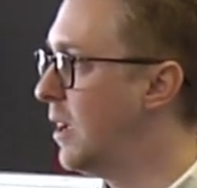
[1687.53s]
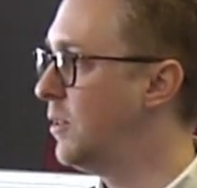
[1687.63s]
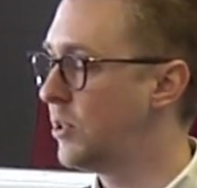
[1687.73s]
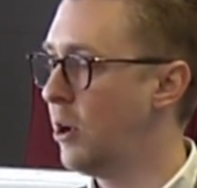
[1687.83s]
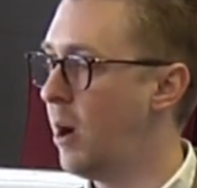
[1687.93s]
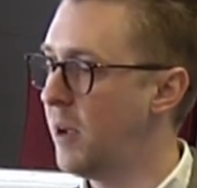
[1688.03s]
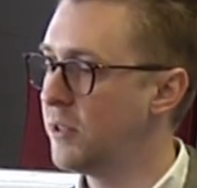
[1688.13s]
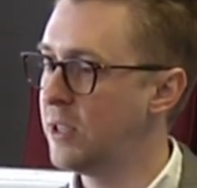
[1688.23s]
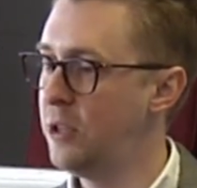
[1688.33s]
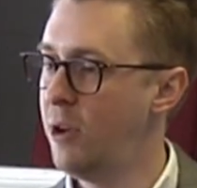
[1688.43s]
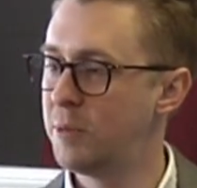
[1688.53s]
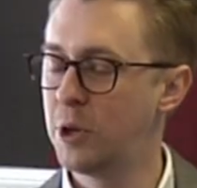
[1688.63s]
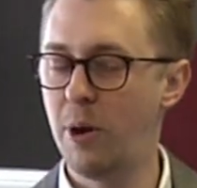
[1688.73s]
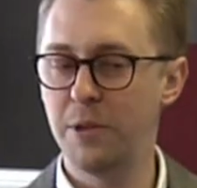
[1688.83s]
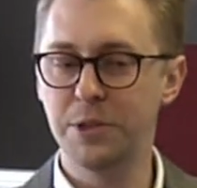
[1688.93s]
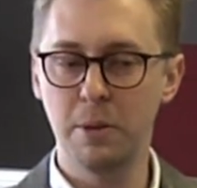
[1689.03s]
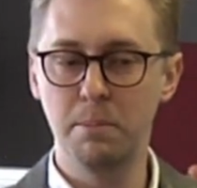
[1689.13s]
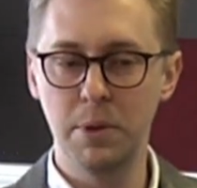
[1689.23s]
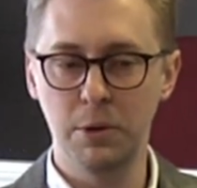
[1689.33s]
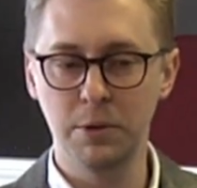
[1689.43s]
And so I'm not saying you have to go out there
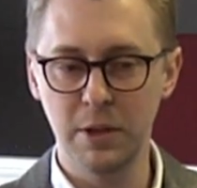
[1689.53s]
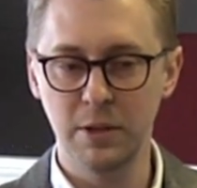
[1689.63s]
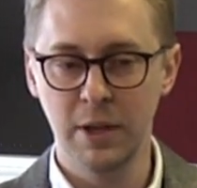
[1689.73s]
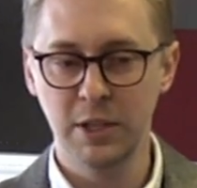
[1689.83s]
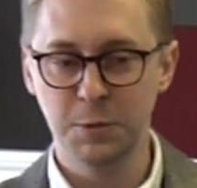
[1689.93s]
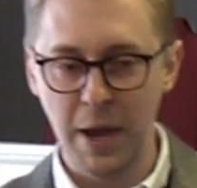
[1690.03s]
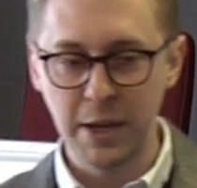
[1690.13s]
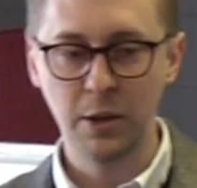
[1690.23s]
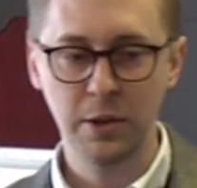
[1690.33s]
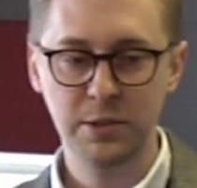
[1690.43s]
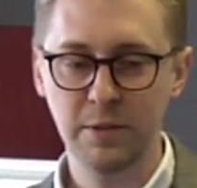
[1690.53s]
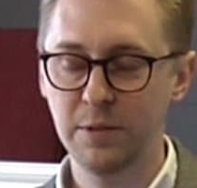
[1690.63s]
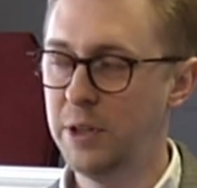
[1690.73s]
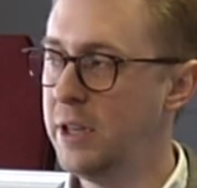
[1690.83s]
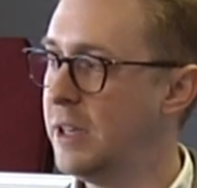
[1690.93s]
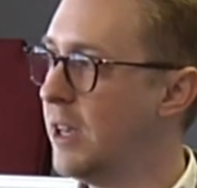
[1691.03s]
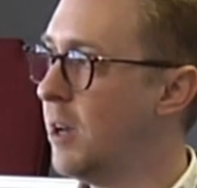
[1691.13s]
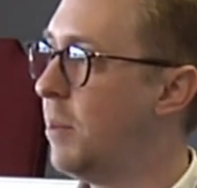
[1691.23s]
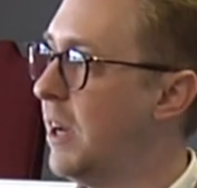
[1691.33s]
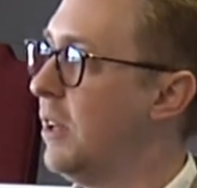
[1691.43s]
and build it speculatively,
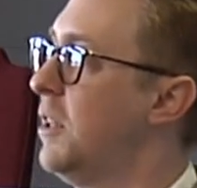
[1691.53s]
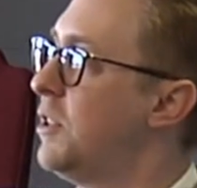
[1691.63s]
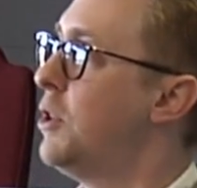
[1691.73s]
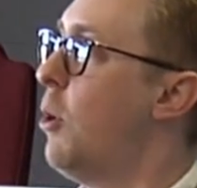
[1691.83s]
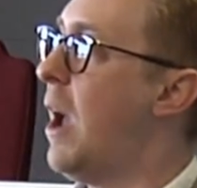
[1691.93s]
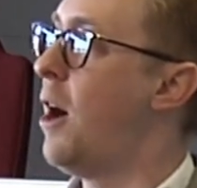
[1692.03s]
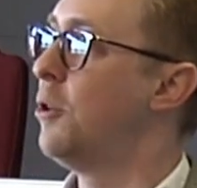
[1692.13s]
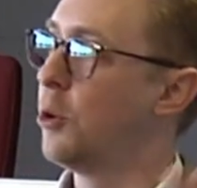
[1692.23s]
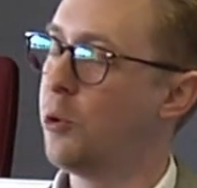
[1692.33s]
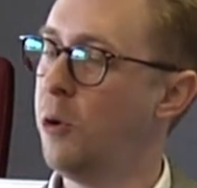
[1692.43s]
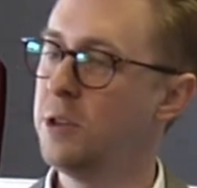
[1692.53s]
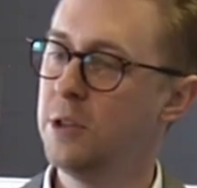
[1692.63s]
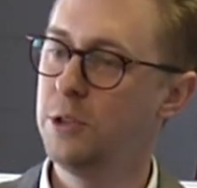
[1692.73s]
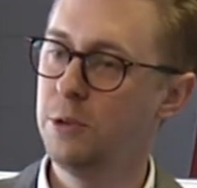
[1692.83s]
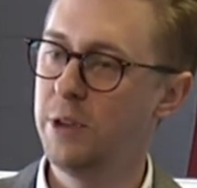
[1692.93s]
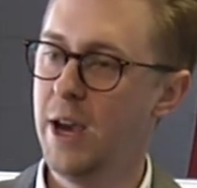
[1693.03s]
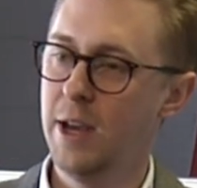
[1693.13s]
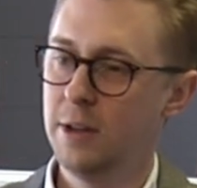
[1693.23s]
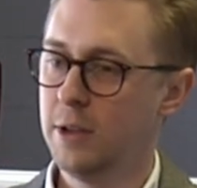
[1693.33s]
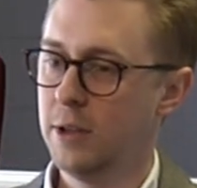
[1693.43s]
but at least know how you're going to do
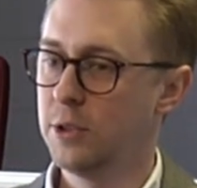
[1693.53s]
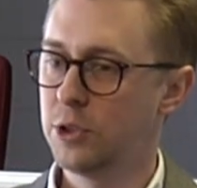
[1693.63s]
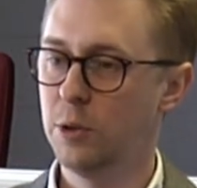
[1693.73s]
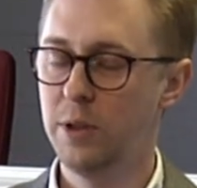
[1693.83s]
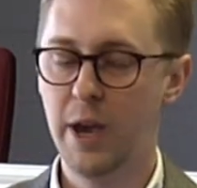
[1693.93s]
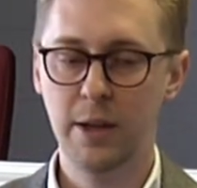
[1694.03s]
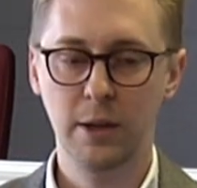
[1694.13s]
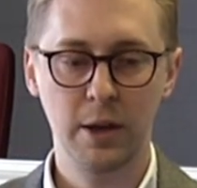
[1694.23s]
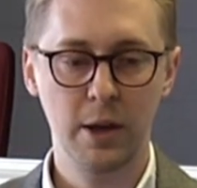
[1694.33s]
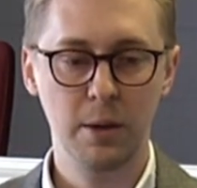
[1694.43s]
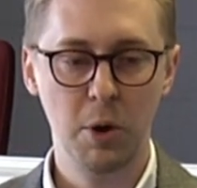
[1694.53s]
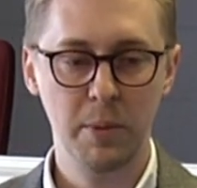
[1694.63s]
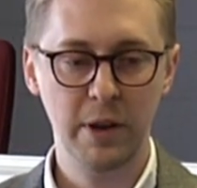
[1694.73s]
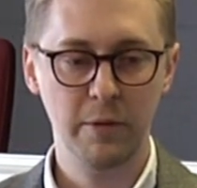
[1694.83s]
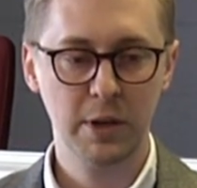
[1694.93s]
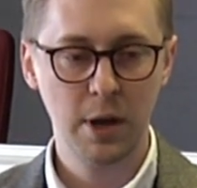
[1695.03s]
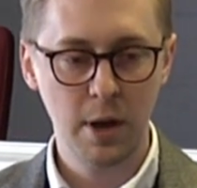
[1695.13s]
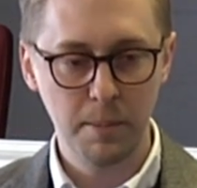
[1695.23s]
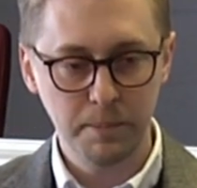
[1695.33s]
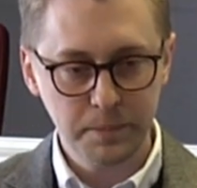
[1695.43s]
that should that moment ever
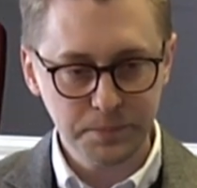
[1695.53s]
come.